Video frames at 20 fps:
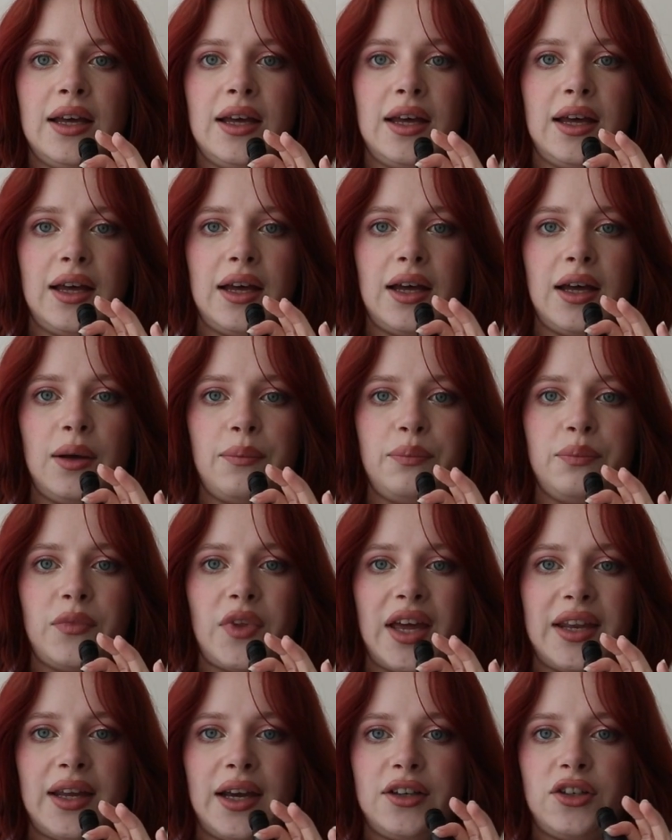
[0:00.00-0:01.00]
And
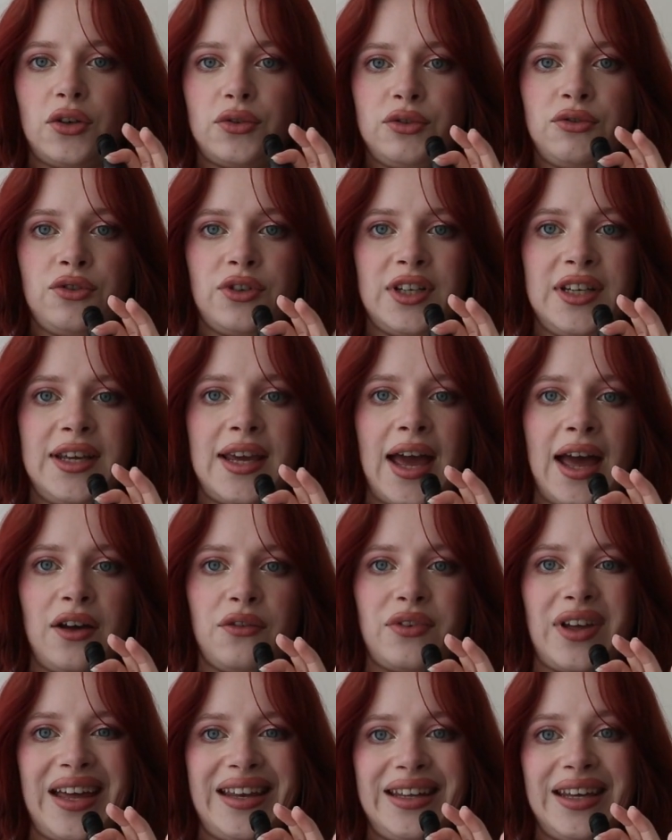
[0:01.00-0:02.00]
I don't really
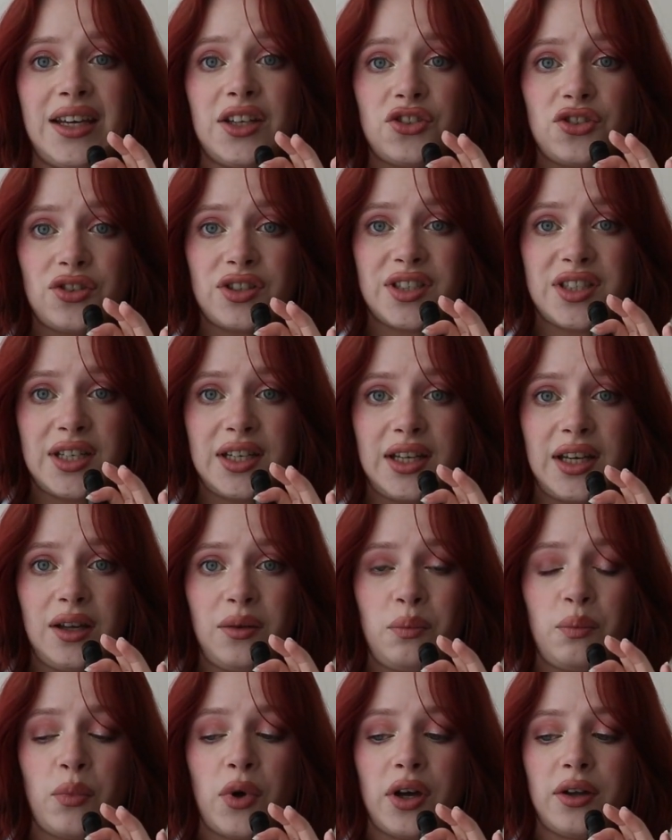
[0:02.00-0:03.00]
have any interest in
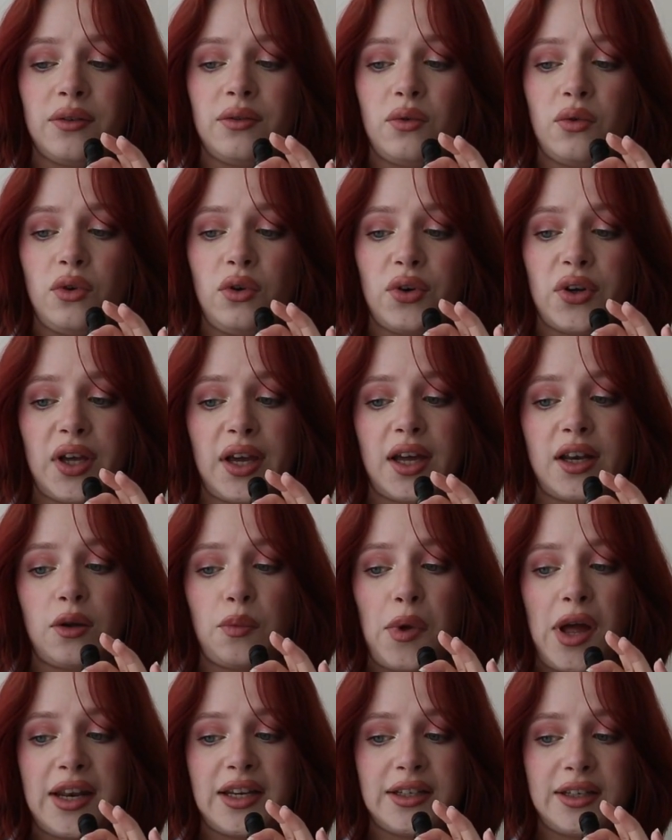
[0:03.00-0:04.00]
it, but looking at a
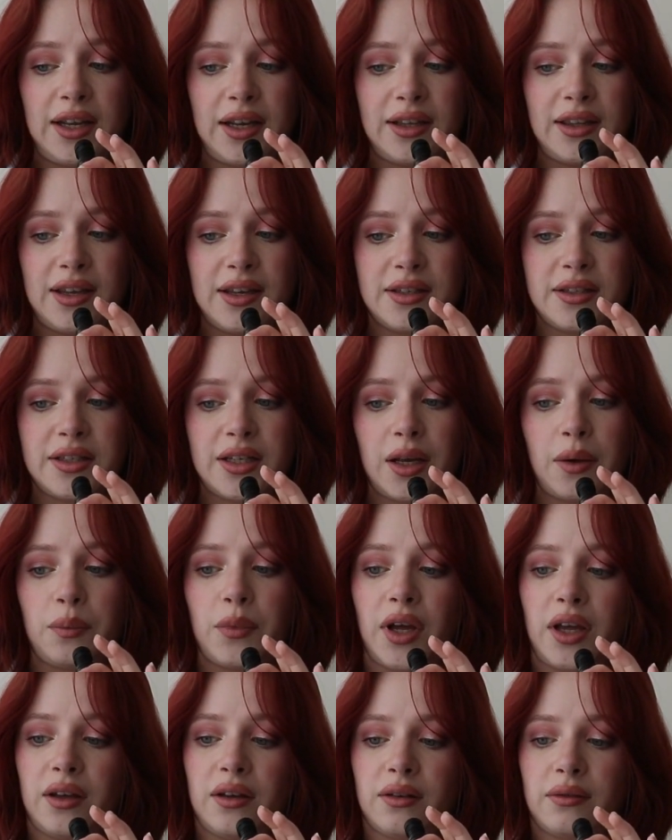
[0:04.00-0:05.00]
palette like this, I'm
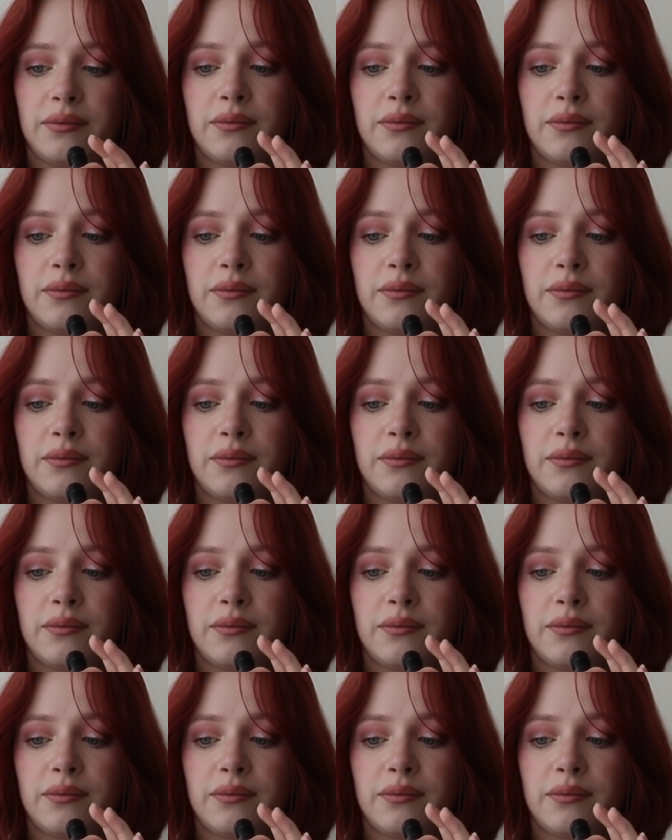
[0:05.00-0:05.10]
like,